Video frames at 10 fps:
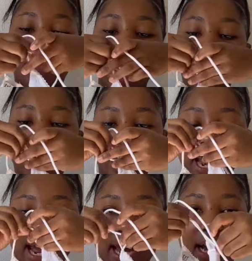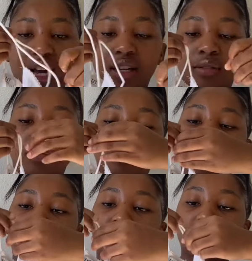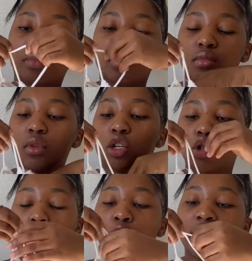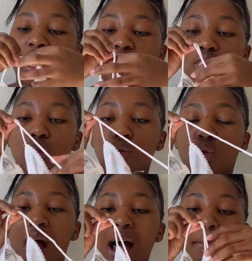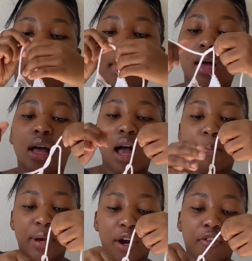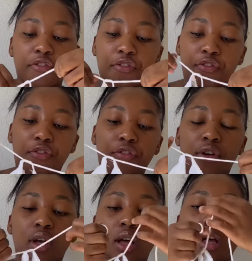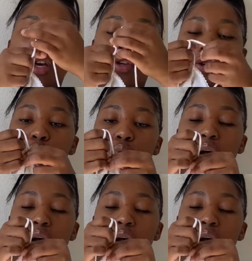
by the neck so it gives you um a bit of you know